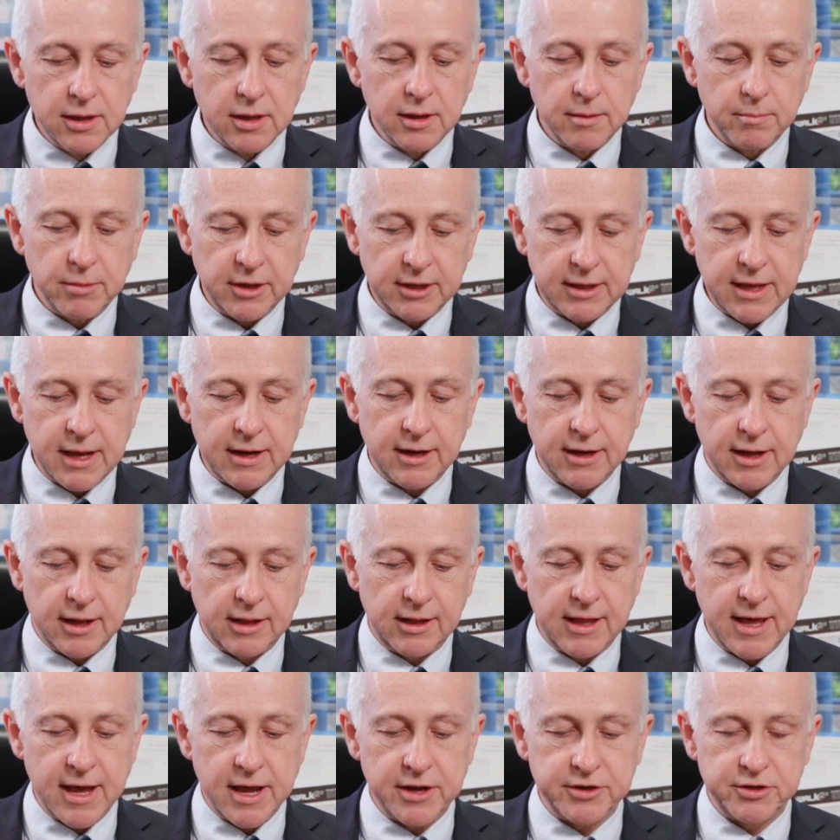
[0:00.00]
but that
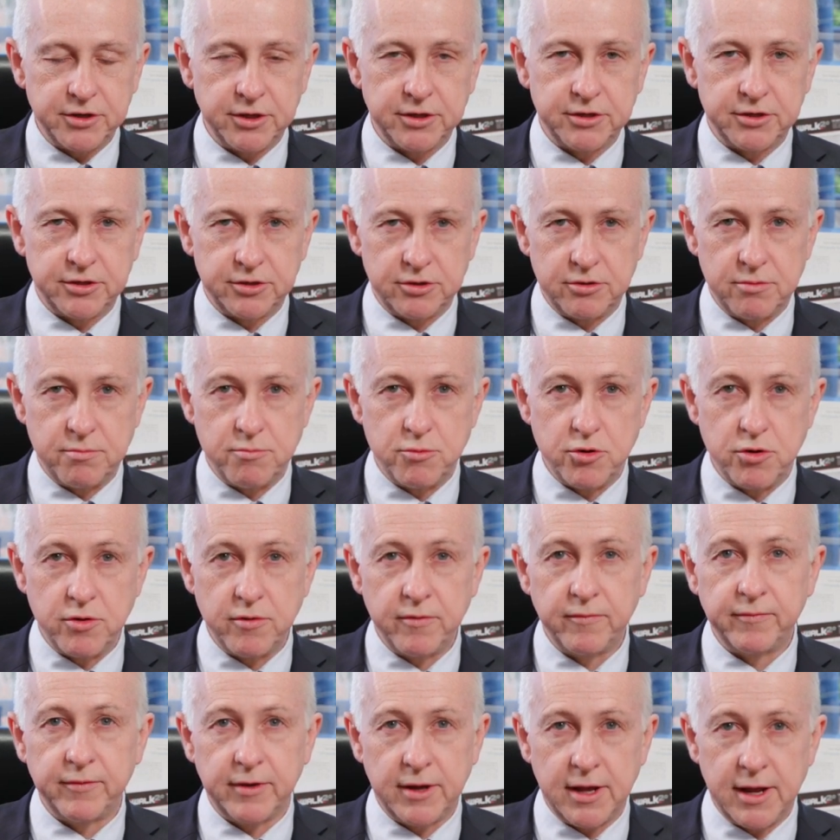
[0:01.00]
allows you to
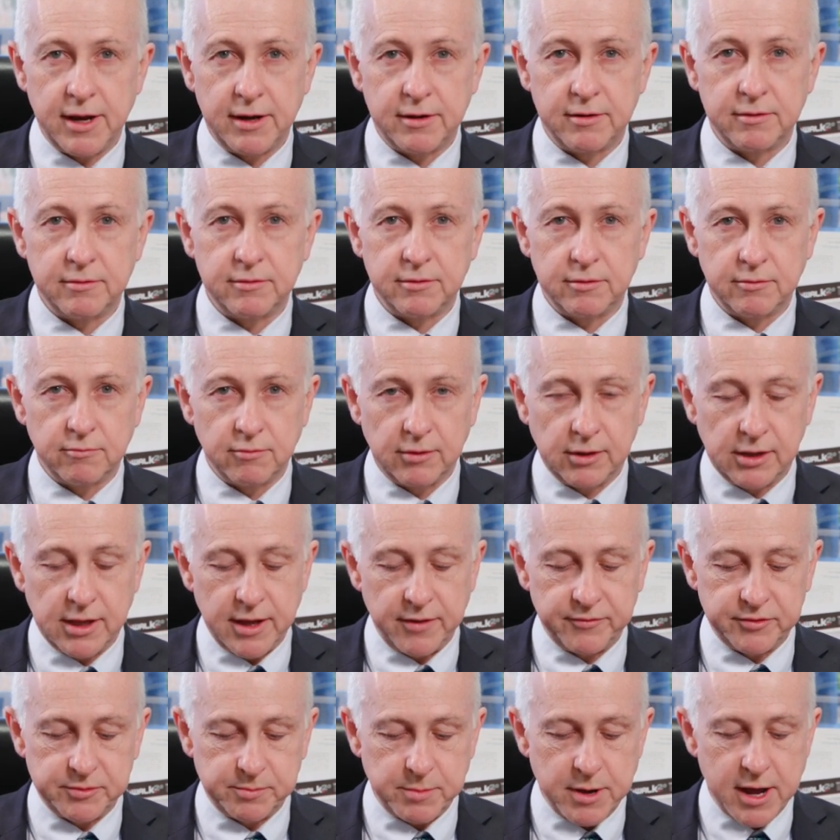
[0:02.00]
move and
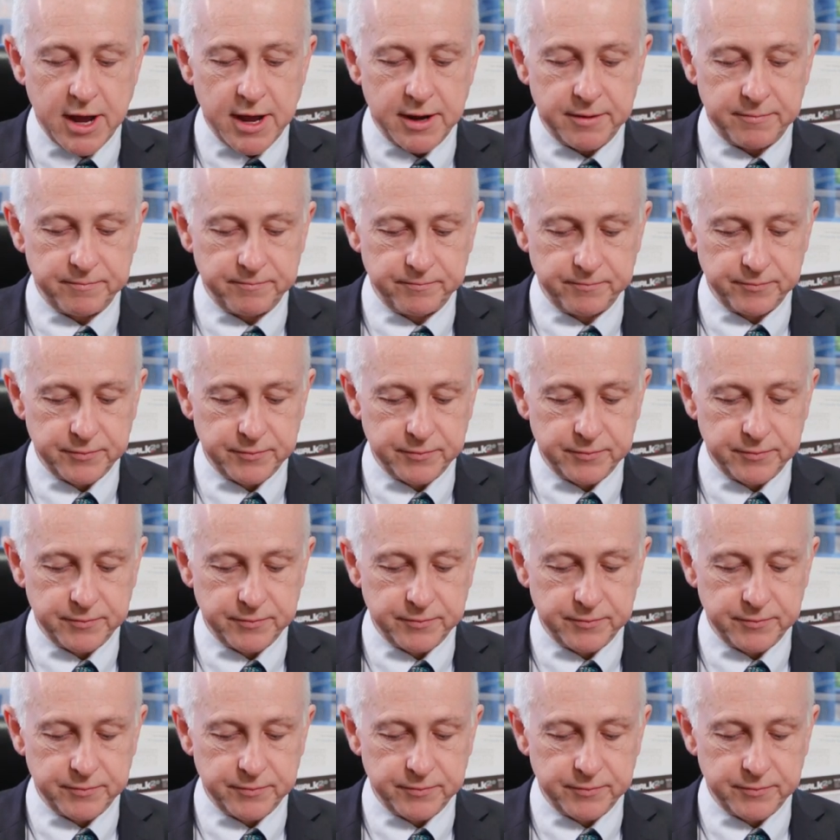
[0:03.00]
relieves pain.